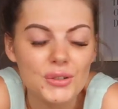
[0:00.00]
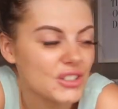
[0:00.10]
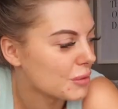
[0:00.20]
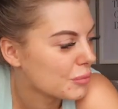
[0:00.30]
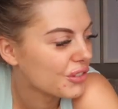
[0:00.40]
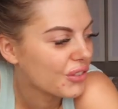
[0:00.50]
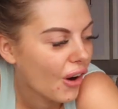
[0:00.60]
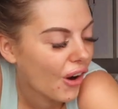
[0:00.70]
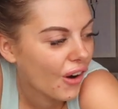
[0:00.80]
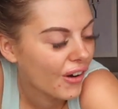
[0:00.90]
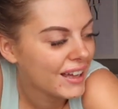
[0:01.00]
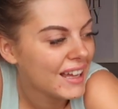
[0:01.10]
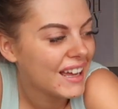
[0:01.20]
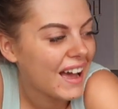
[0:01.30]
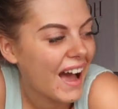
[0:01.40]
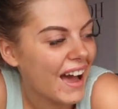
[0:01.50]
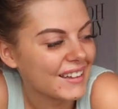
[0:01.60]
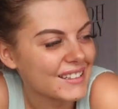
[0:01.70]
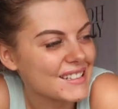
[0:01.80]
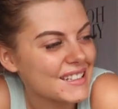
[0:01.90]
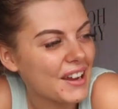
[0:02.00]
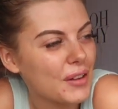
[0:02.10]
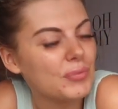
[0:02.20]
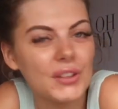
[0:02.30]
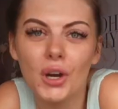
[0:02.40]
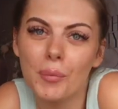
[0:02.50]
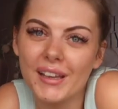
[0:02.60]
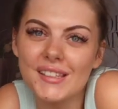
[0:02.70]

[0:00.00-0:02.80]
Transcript: to a gym before. And you go by